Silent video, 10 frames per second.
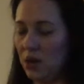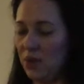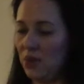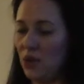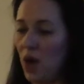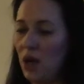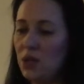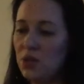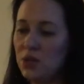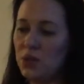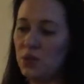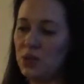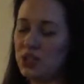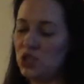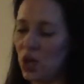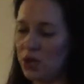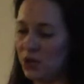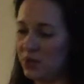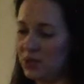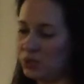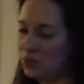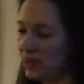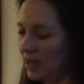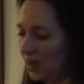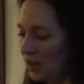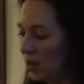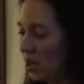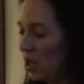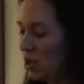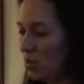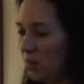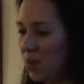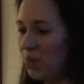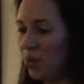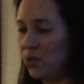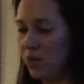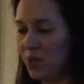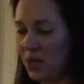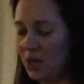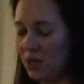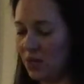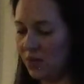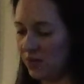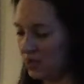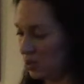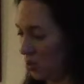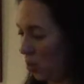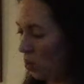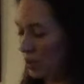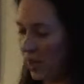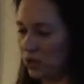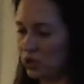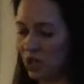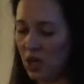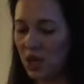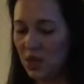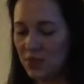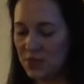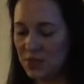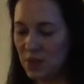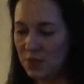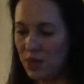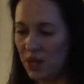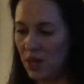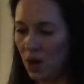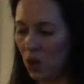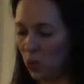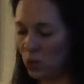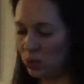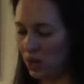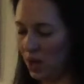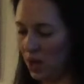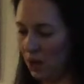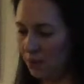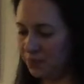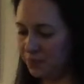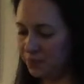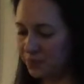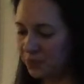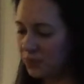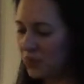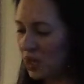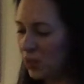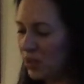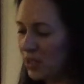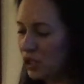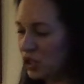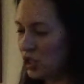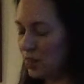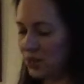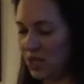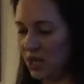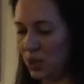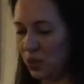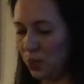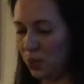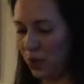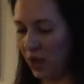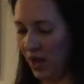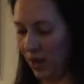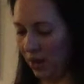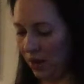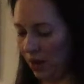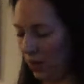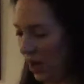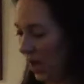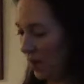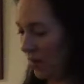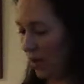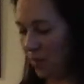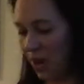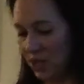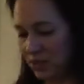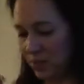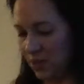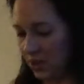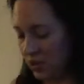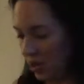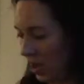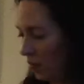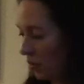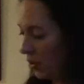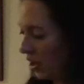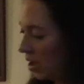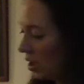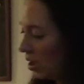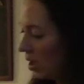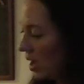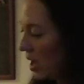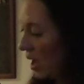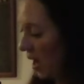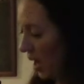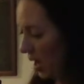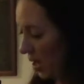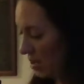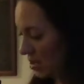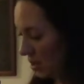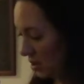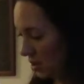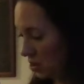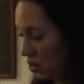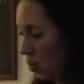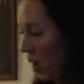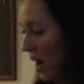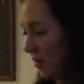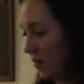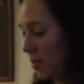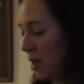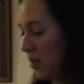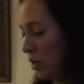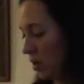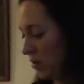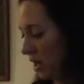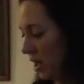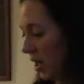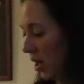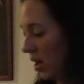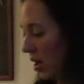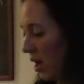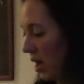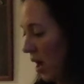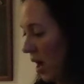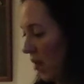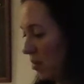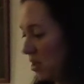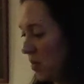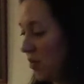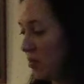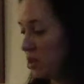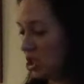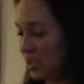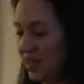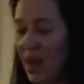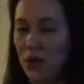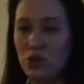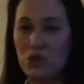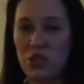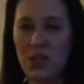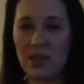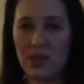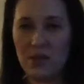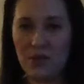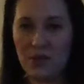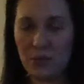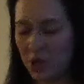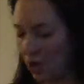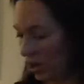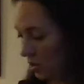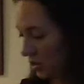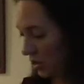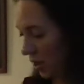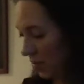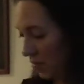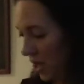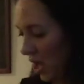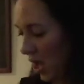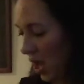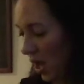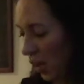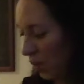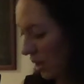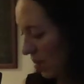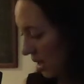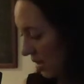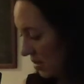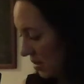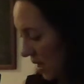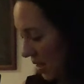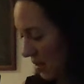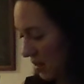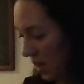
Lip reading: If you're not in union with each other in this reading, you may both have been, if this is old energy, this may be old relationships that you were in, okay? Very possibly there's a couple here, and there's quite a few people over here. Some of them's just energy that I feel from the cards. So I hope that made sense.